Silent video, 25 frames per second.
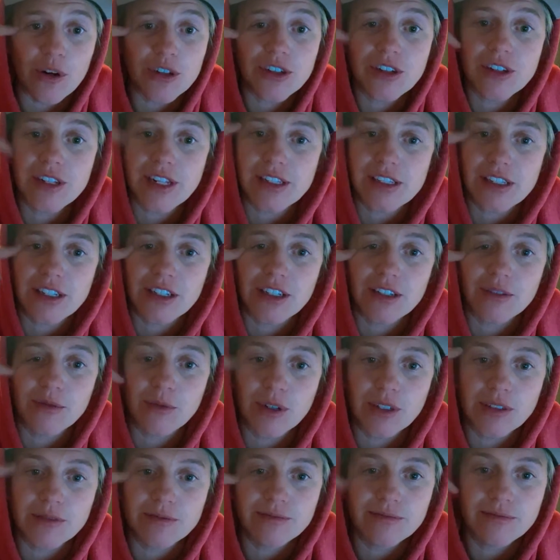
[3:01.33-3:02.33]
Orchard, that's a good
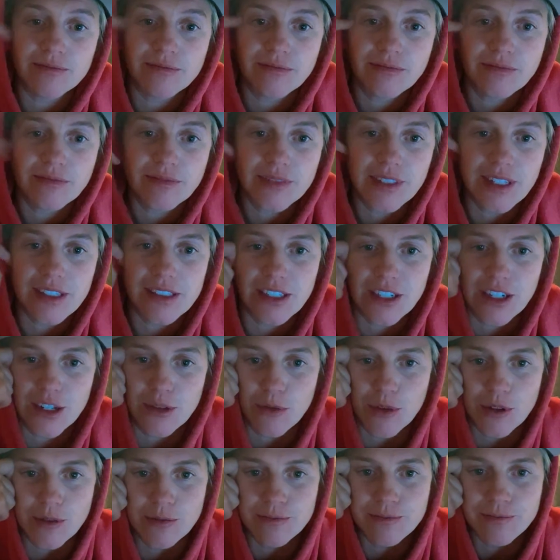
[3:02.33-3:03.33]
one. That's a
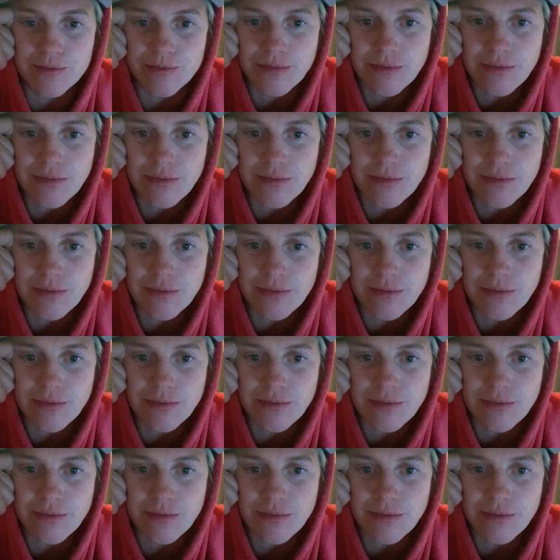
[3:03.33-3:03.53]
good one.